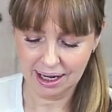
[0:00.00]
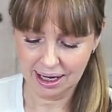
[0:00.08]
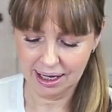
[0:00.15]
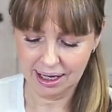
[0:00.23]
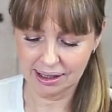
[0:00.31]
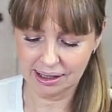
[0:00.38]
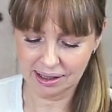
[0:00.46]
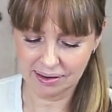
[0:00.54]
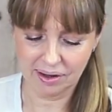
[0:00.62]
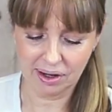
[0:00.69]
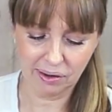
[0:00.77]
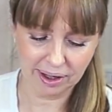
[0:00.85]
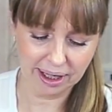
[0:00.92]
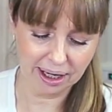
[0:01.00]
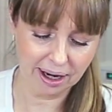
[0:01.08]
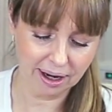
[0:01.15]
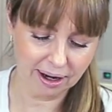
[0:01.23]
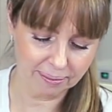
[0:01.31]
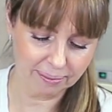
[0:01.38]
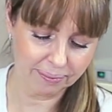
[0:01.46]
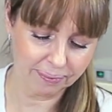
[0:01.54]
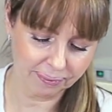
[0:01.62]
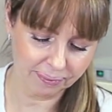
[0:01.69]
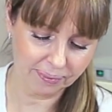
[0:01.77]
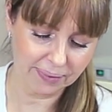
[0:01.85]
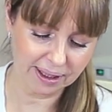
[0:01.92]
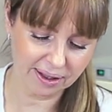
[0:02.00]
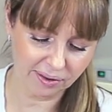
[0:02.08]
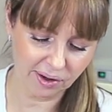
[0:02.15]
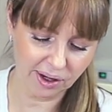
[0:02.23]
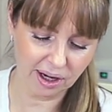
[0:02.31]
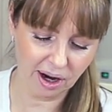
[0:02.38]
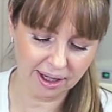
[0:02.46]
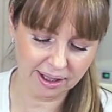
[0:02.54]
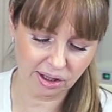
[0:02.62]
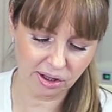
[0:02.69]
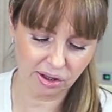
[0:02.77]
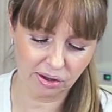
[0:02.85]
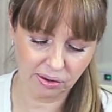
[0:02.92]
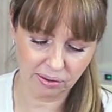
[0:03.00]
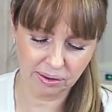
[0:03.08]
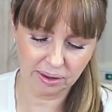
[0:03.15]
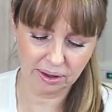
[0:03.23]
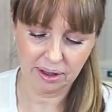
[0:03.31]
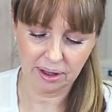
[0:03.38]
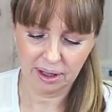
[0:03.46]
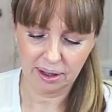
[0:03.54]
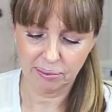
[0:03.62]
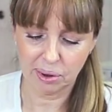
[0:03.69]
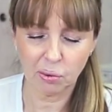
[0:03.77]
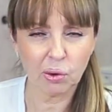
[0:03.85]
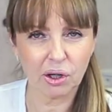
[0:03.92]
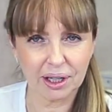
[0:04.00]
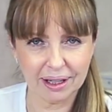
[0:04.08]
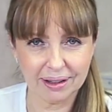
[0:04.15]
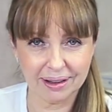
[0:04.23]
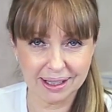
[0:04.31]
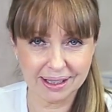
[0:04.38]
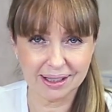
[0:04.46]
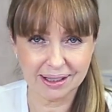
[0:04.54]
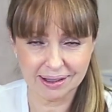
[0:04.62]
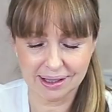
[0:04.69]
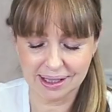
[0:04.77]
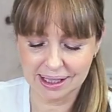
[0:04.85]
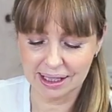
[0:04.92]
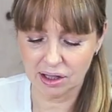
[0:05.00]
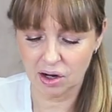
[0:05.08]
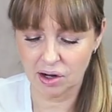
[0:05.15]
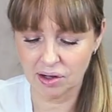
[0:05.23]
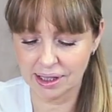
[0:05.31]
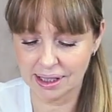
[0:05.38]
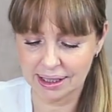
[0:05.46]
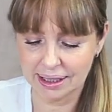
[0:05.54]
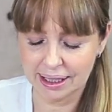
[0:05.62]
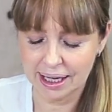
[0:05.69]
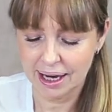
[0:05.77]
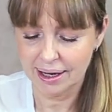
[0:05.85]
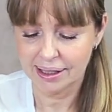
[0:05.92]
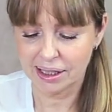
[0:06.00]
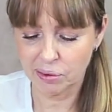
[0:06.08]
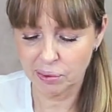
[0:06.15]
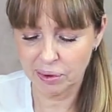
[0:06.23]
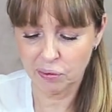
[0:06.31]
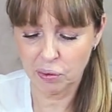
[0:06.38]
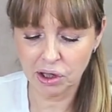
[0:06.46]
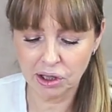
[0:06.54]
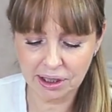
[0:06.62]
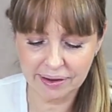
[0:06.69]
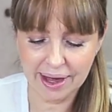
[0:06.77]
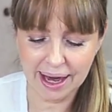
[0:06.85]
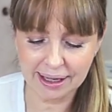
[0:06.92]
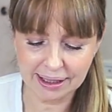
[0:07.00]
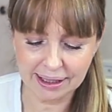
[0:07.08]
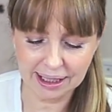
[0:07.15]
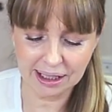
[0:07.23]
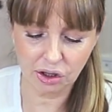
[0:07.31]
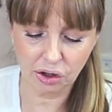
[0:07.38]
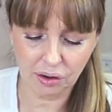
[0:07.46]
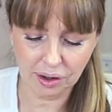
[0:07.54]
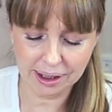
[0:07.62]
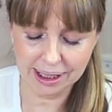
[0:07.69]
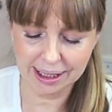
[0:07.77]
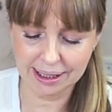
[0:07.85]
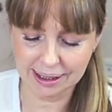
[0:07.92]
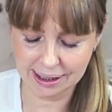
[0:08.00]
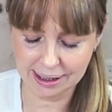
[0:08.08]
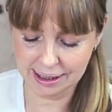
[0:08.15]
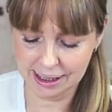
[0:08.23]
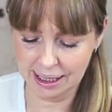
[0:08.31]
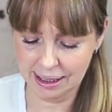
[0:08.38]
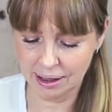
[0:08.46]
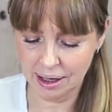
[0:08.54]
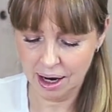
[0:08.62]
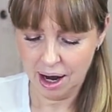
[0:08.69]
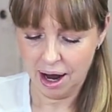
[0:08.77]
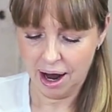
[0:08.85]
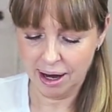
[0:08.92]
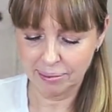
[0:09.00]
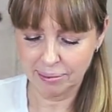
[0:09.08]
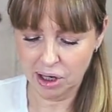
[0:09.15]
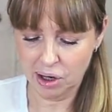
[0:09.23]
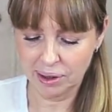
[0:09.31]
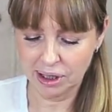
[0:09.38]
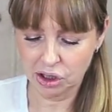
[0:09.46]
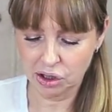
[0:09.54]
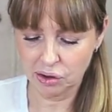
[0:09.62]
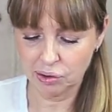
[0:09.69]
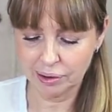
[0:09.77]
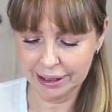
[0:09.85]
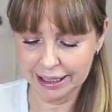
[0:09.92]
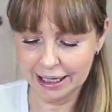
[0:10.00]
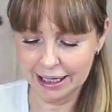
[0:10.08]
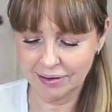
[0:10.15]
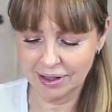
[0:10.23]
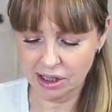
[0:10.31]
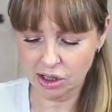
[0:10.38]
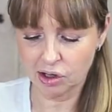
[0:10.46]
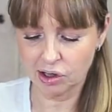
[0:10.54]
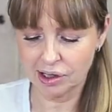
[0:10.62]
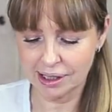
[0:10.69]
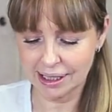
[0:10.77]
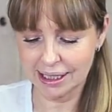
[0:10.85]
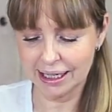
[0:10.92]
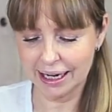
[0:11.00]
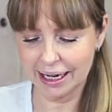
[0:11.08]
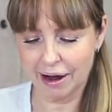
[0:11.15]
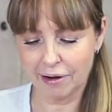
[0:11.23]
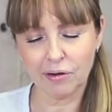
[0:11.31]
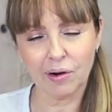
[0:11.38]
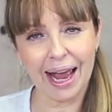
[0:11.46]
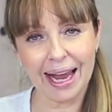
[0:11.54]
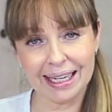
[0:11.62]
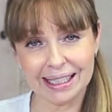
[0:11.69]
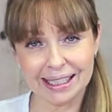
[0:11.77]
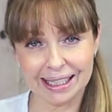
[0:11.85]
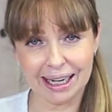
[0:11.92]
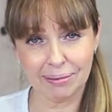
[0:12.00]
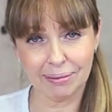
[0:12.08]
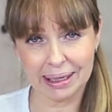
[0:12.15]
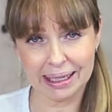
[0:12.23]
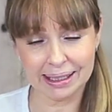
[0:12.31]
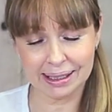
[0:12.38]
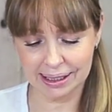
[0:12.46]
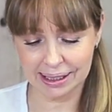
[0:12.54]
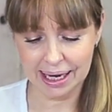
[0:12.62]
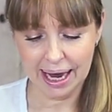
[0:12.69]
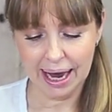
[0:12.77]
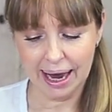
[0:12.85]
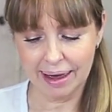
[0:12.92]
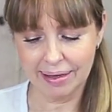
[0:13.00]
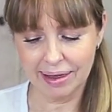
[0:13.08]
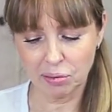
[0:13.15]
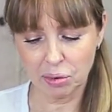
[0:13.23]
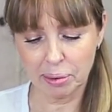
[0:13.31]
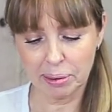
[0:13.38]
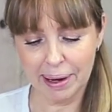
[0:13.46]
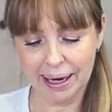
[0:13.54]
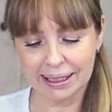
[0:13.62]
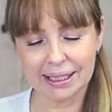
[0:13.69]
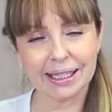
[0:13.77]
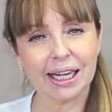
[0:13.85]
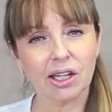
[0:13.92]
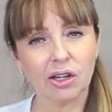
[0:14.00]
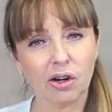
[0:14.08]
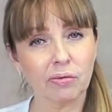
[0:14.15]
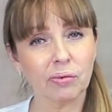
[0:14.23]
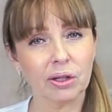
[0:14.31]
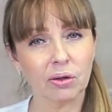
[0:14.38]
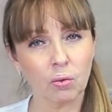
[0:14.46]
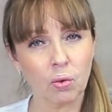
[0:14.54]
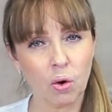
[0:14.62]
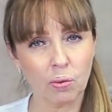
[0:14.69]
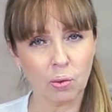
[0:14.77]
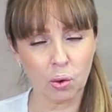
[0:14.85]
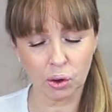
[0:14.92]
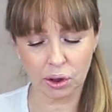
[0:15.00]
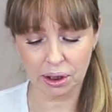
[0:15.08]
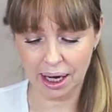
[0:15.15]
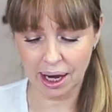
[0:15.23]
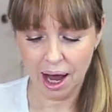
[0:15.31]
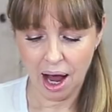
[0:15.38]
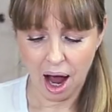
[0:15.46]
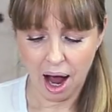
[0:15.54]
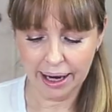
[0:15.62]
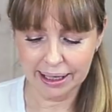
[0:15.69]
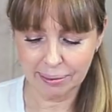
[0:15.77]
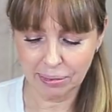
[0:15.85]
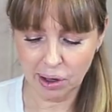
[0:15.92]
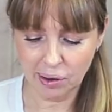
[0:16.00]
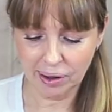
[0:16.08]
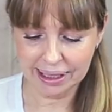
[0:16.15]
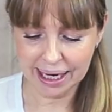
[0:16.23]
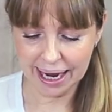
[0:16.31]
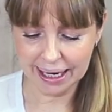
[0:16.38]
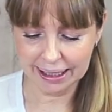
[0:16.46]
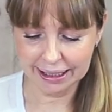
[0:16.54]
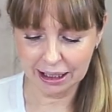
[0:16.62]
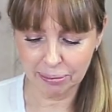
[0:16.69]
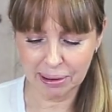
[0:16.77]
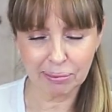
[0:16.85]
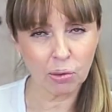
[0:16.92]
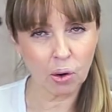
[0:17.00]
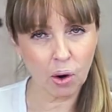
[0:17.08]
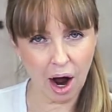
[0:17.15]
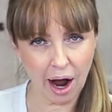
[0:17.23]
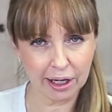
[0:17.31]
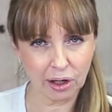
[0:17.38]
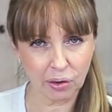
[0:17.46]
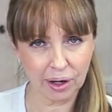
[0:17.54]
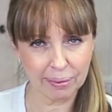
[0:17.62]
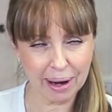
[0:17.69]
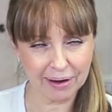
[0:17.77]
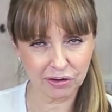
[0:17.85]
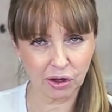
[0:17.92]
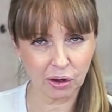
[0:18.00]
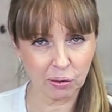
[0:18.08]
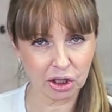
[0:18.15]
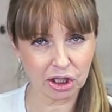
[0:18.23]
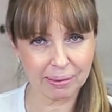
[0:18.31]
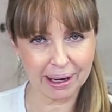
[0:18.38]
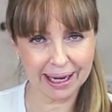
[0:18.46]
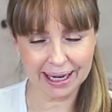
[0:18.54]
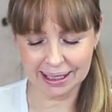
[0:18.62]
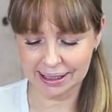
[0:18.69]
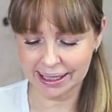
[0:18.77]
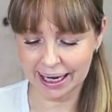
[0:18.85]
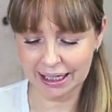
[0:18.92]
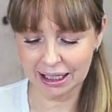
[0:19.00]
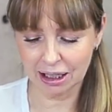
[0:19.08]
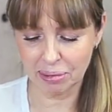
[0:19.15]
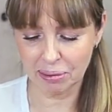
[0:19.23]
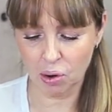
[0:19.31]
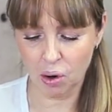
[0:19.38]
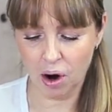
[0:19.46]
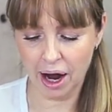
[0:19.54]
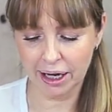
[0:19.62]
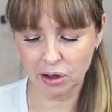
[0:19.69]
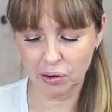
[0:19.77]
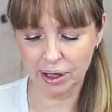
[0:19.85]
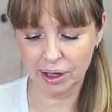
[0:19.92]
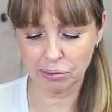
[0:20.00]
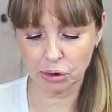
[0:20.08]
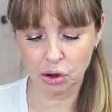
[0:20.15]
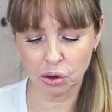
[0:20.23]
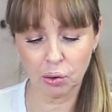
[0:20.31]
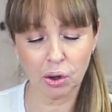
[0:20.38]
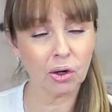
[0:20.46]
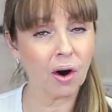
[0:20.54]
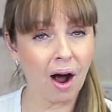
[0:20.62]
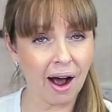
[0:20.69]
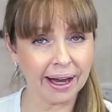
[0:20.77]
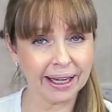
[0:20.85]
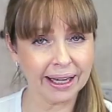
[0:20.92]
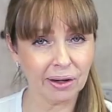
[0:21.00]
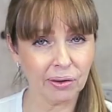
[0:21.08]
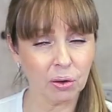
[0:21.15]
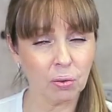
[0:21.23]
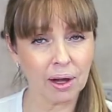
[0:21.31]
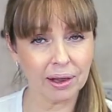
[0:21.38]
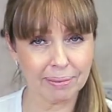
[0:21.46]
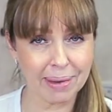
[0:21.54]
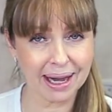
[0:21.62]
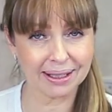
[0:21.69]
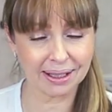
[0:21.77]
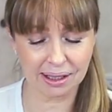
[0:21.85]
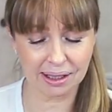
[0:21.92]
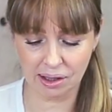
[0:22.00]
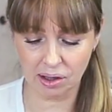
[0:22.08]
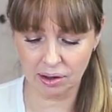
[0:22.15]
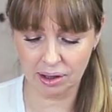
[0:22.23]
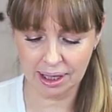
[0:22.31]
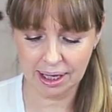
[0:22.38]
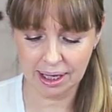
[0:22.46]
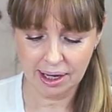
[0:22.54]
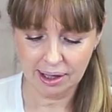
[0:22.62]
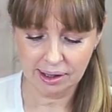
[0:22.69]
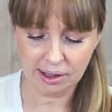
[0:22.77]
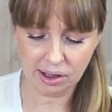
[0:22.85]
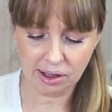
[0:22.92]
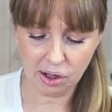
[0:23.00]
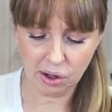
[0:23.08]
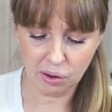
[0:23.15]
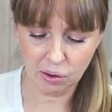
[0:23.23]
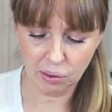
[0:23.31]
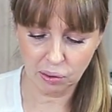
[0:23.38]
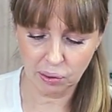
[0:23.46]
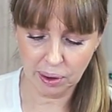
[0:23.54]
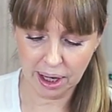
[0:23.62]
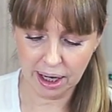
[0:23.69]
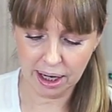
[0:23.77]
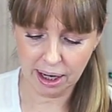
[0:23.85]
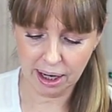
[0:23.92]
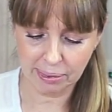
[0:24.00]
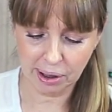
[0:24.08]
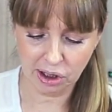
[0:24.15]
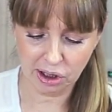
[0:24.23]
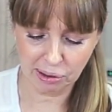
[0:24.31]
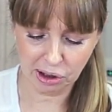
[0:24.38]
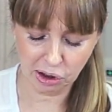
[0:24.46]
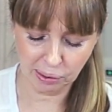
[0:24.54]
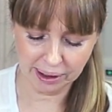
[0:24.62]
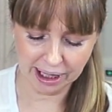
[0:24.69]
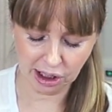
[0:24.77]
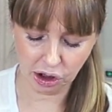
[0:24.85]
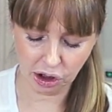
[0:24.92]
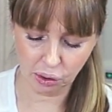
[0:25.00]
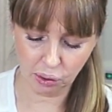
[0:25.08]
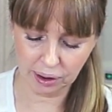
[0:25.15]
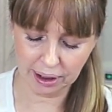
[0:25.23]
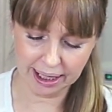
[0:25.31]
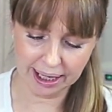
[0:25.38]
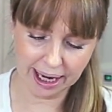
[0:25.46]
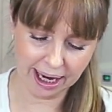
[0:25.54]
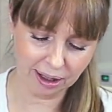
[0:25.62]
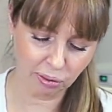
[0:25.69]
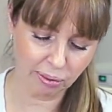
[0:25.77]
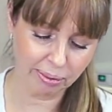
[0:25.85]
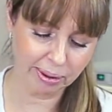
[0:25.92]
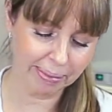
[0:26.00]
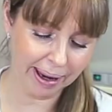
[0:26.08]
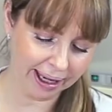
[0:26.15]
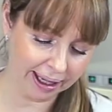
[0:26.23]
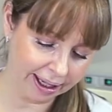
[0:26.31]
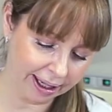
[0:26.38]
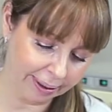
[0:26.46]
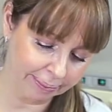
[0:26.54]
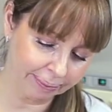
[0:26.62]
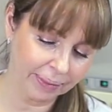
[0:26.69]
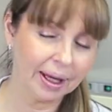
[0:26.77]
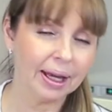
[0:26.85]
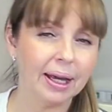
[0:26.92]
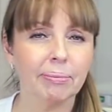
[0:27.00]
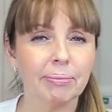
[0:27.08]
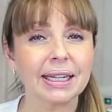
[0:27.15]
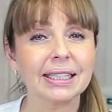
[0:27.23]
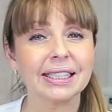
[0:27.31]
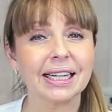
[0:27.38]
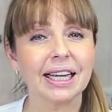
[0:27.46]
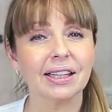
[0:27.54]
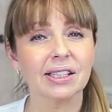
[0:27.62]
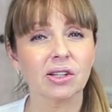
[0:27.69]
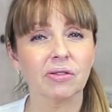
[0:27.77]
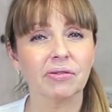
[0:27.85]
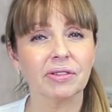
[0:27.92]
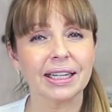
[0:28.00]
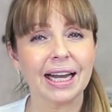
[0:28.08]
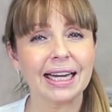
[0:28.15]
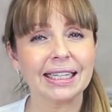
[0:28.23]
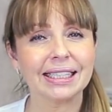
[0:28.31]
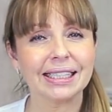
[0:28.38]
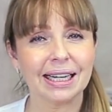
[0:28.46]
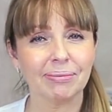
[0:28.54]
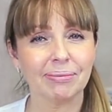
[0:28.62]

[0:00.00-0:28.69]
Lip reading: It's very nice to be working things into the skin constantly. So we've worked that into Kritika's skin. I'm going to leave this on her skin now for 8 to 10 minutes, and then we'll be back to take it off with warm water. I am going to add a little bit more eye cream after I wash my hands, add a little bit more eye cream to her eye area while the mask is on. So I'm going to be doing that shortly, and we'll be back to take this off in 8 to 10